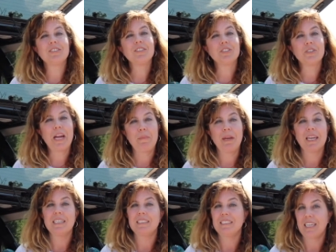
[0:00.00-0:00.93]
ceramic
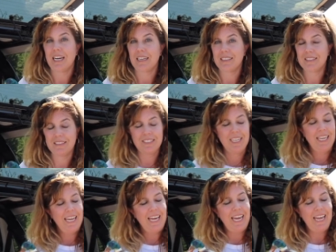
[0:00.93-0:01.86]
ducks
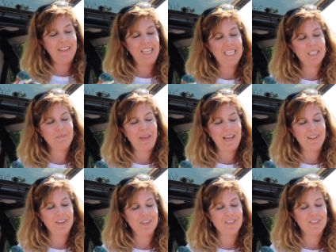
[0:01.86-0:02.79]
and these
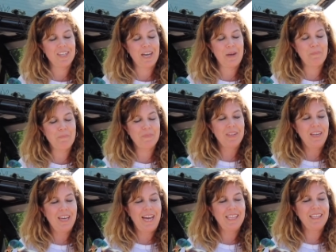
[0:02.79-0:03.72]
mallards um,
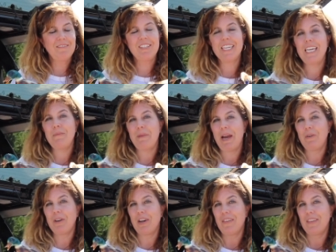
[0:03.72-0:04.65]
I love to keep
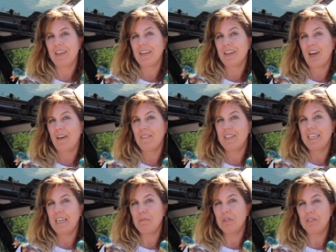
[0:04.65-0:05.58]
out on the coffee
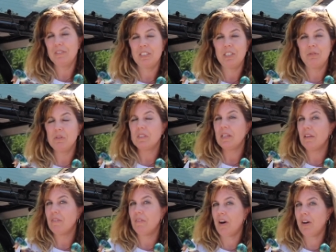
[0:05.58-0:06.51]
table to use in the
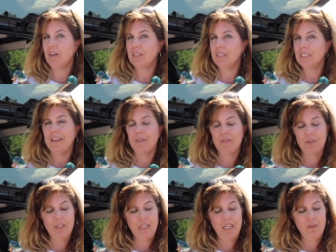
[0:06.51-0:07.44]
fall. They're
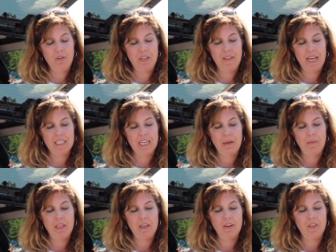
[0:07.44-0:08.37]
really cute at that time
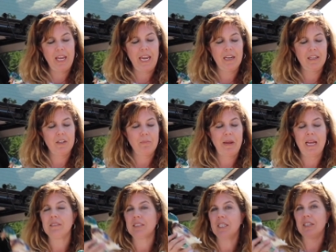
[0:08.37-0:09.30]
of the year. They add a little
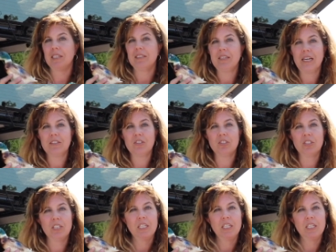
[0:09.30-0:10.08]
masculine touch